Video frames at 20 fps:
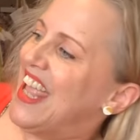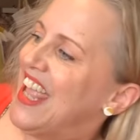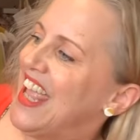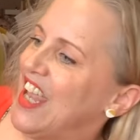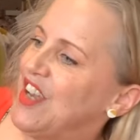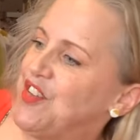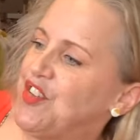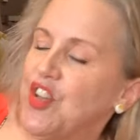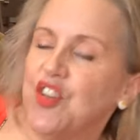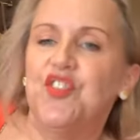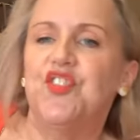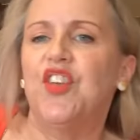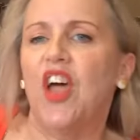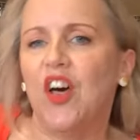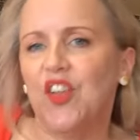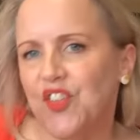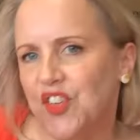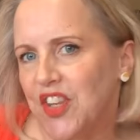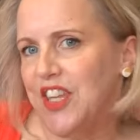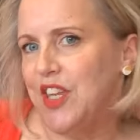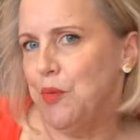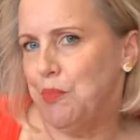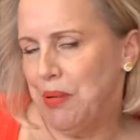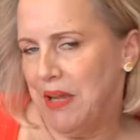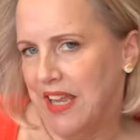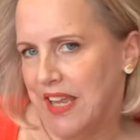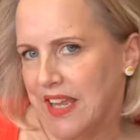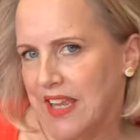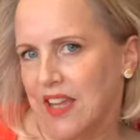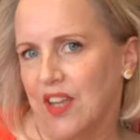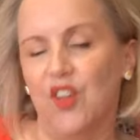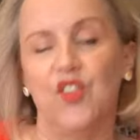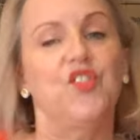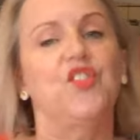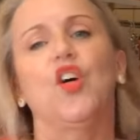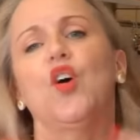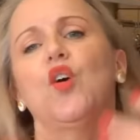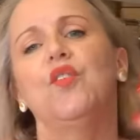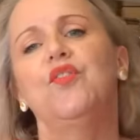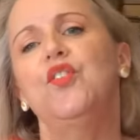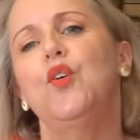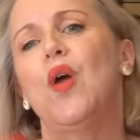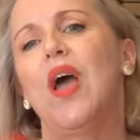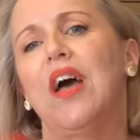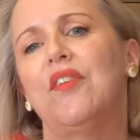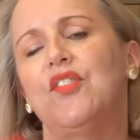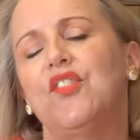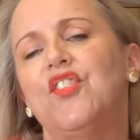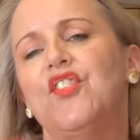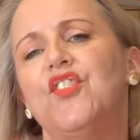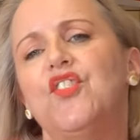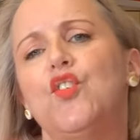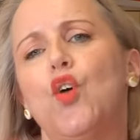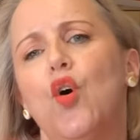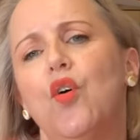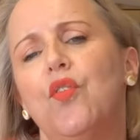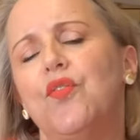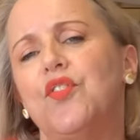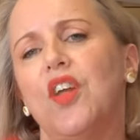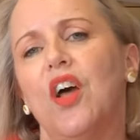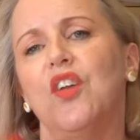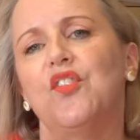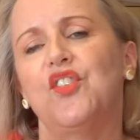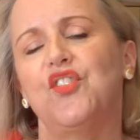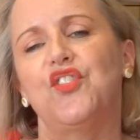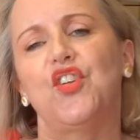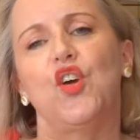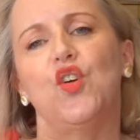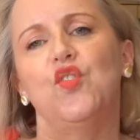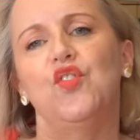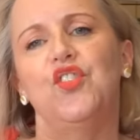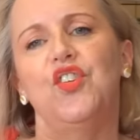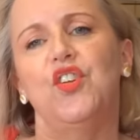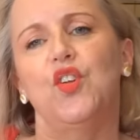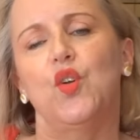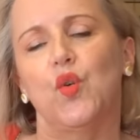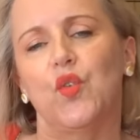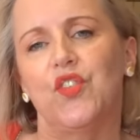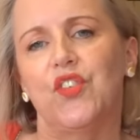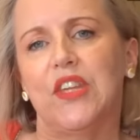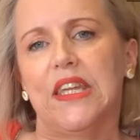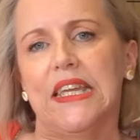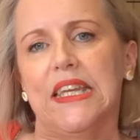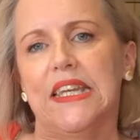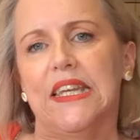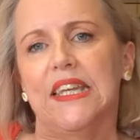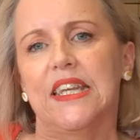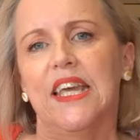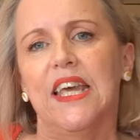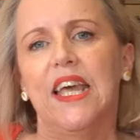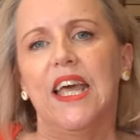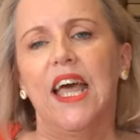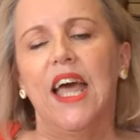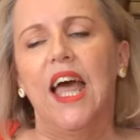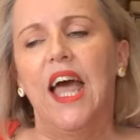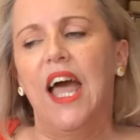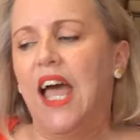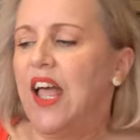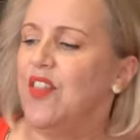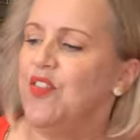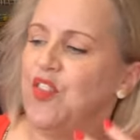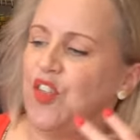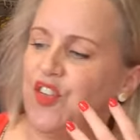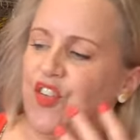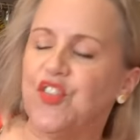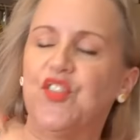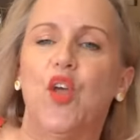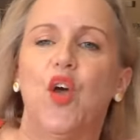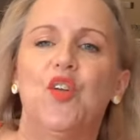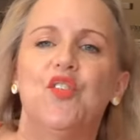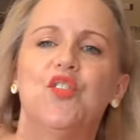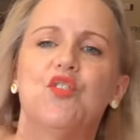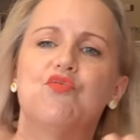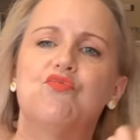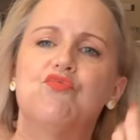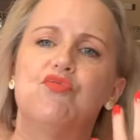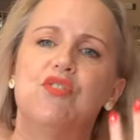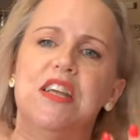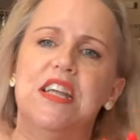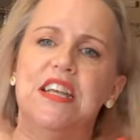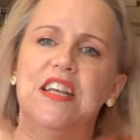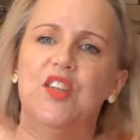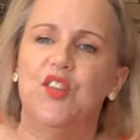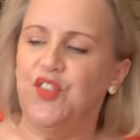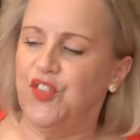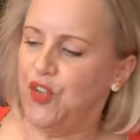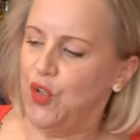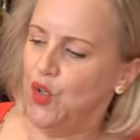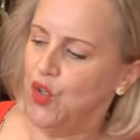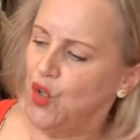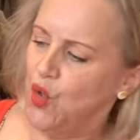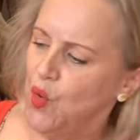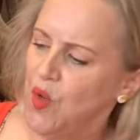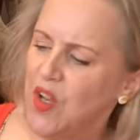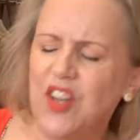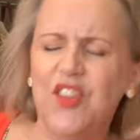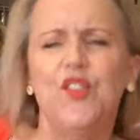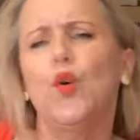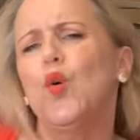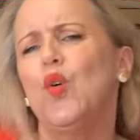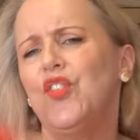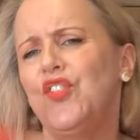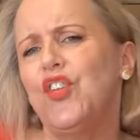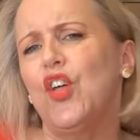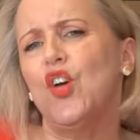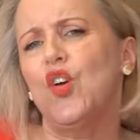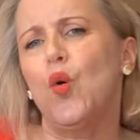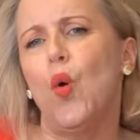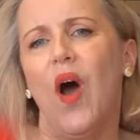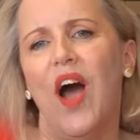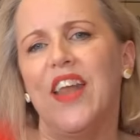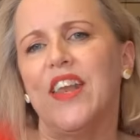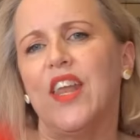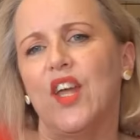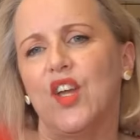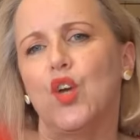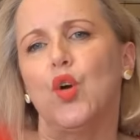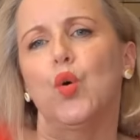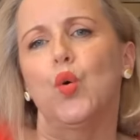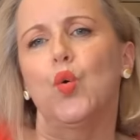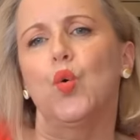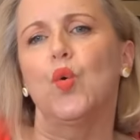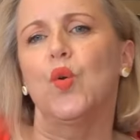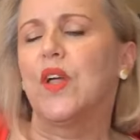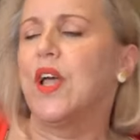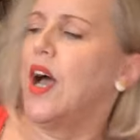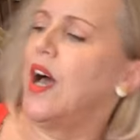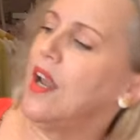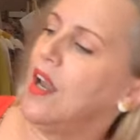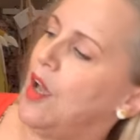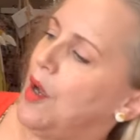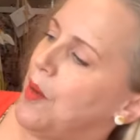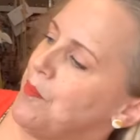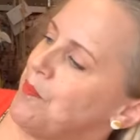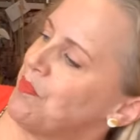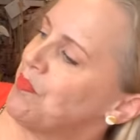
It's a dusky pink, so if you have a soft undertone to your skin, this is going to really suit you. It's also quite a cool colour.